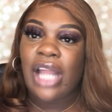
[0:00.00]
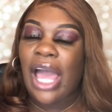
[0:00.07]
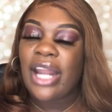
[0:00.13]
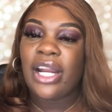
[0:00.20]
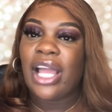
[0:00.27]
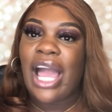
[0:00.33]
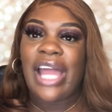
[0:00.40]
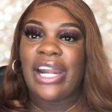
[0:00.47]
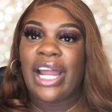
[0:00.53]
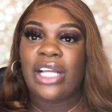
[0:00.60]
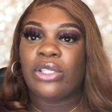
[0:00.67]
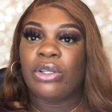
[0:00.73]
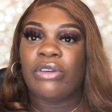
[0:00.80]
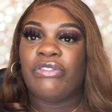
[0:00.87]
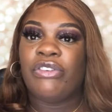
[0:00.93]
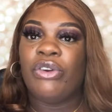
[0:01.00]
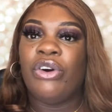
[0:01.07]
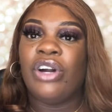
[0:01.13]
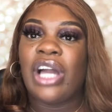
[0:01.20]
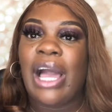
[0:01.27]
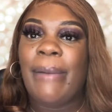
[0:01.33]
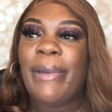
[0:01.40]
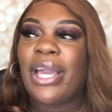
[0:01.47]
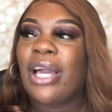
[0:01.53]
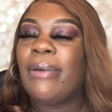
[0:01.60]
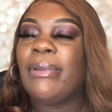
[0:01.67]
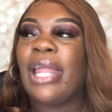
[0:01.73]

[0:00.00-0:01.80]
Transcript: got knocked on the floor and got back up.